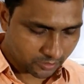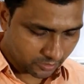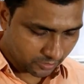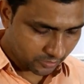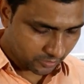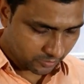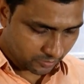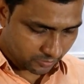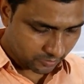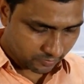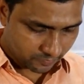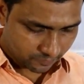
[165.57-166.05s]

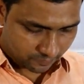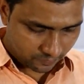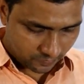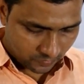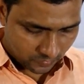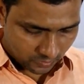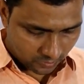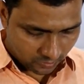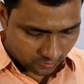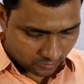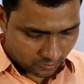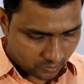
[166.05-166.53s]
things.
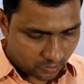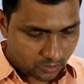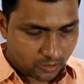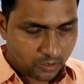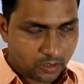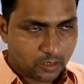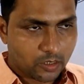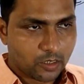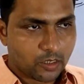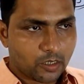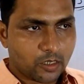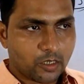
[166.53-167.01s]

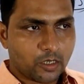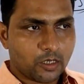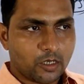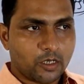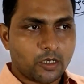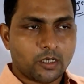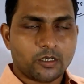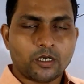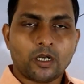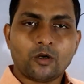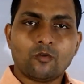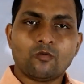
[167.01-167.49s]

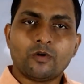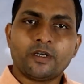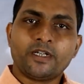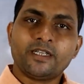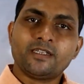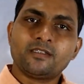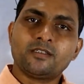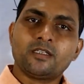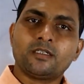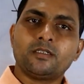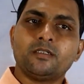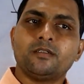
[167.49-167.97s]
Now what
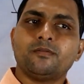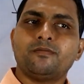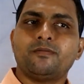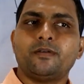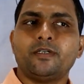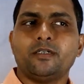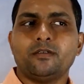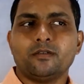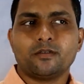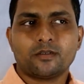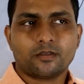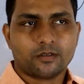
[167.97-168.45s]
is the
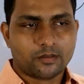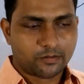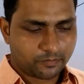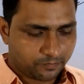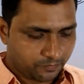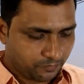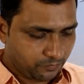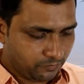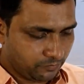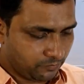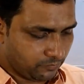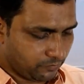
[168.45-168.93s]
difference?
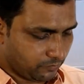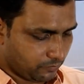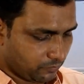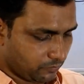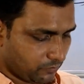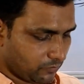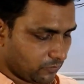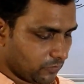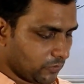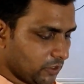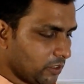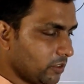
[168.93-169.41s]

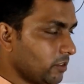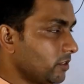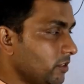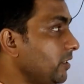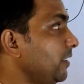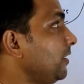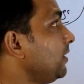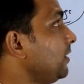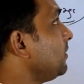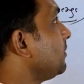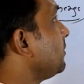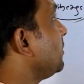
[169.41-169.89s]

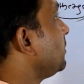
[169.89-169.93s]
See,